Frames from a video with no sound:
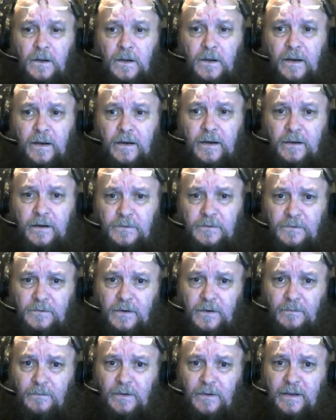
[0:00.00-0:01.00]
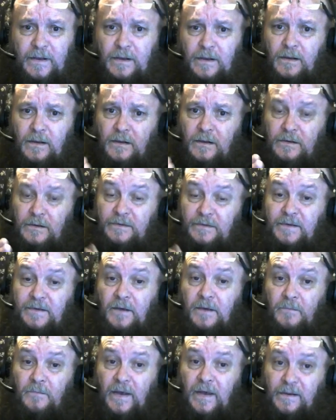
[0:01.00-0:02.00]
and extremely
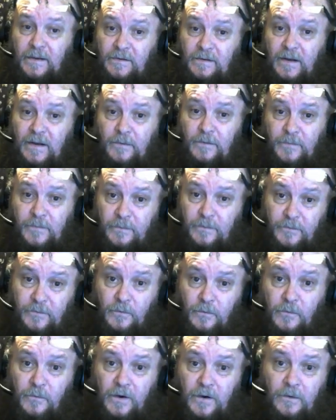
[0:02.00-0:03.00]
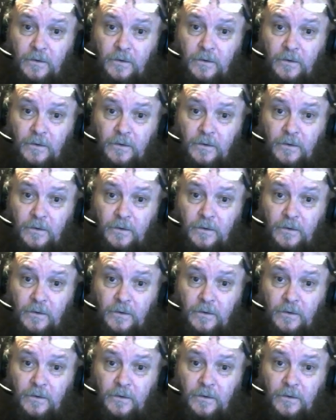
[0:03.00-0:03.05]
step by step, if you will.